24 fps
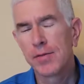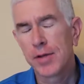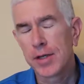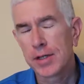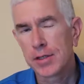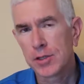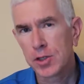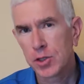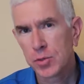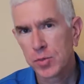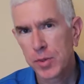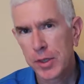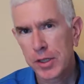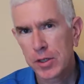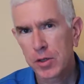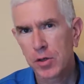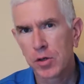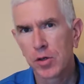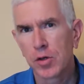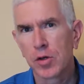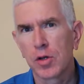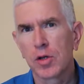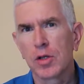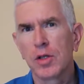English
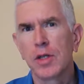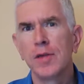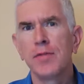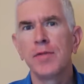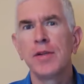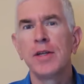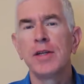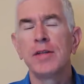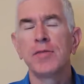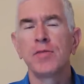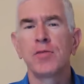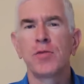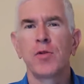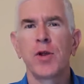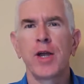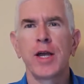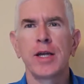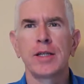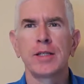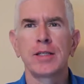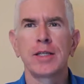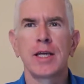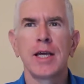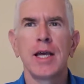speaker living in
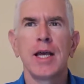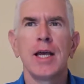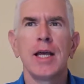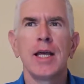France,